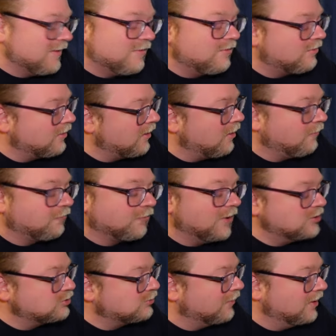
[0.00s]

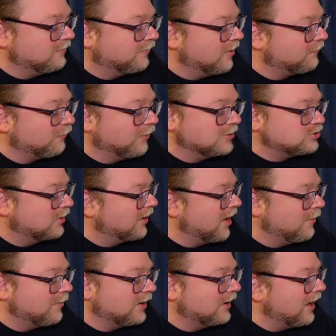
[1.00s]
Self-referential
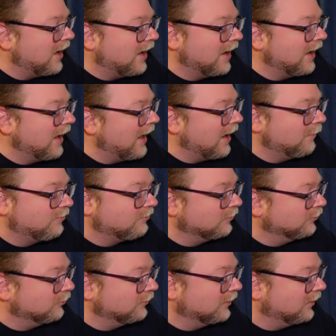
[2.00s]
comedy, I
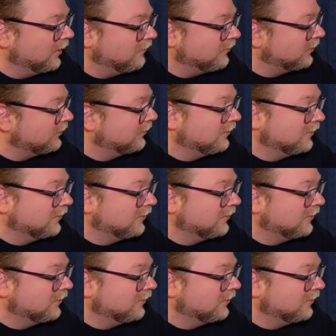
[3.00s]
absolutely love it.